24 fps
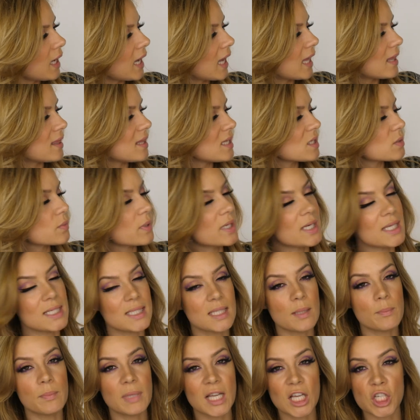And this one is the
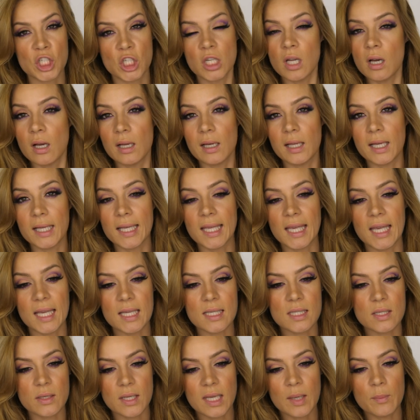blush and highlight kit.
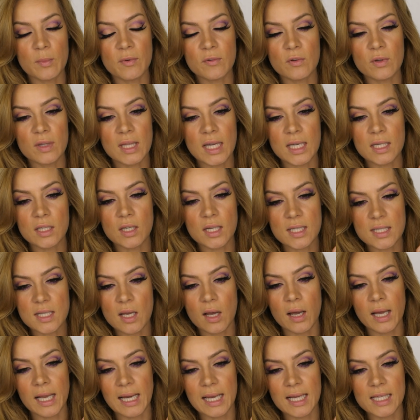So again, we've got that nice
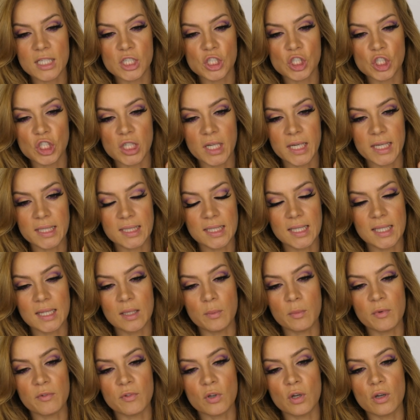highlighter shade, and then
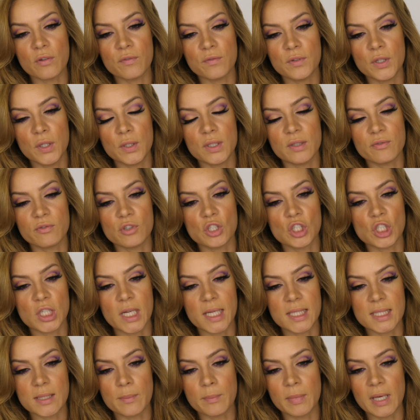we've got a few different
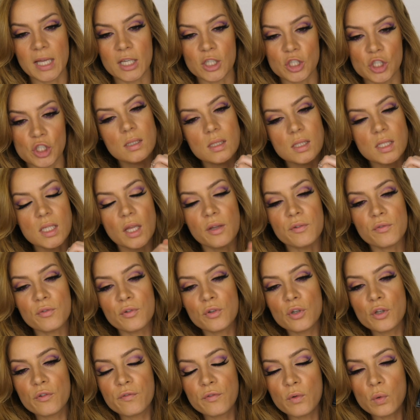shades of blush. So for an
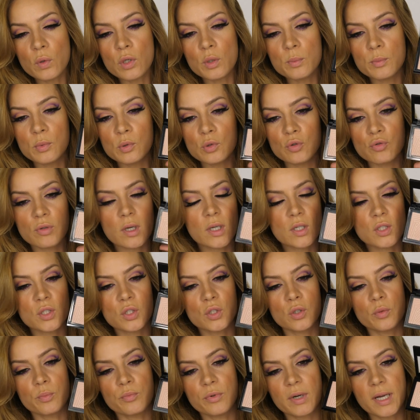affordable
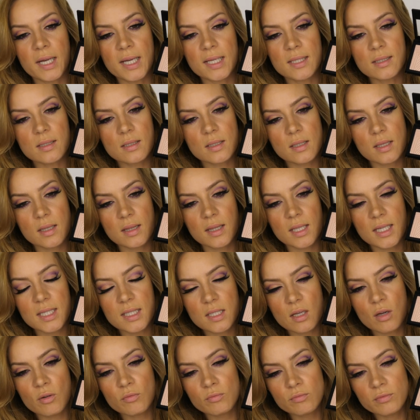drugstore brand, these
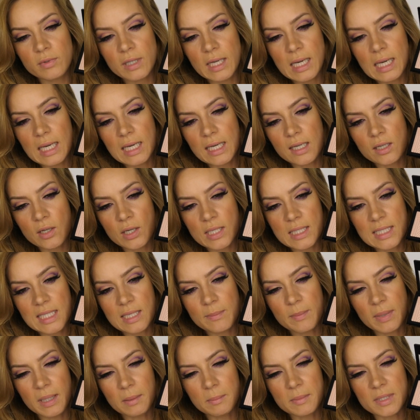are really nicely
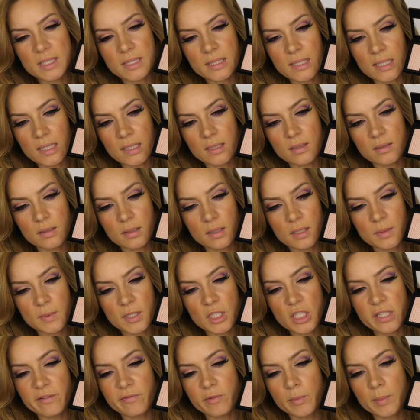pigmented.
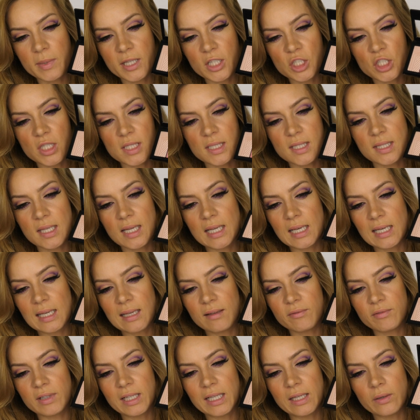Especially for blushes and that
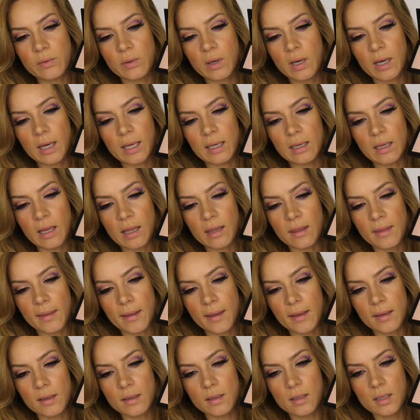lovely little highlight
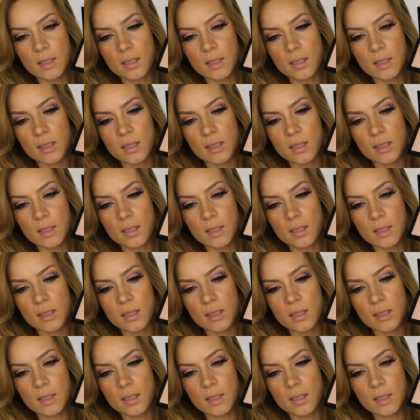there,